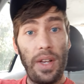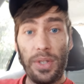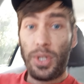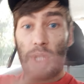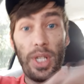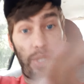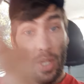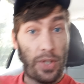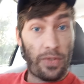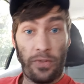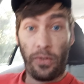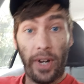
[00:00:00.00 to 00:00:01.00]
She's just
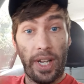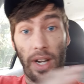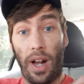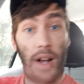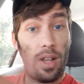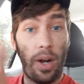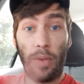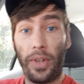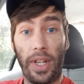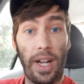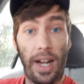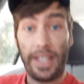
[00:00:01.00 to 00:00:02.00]
freaking all over
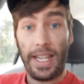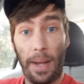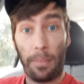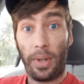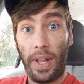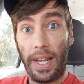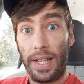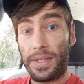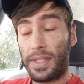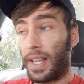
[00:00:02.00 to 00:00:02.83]
the goddamn place.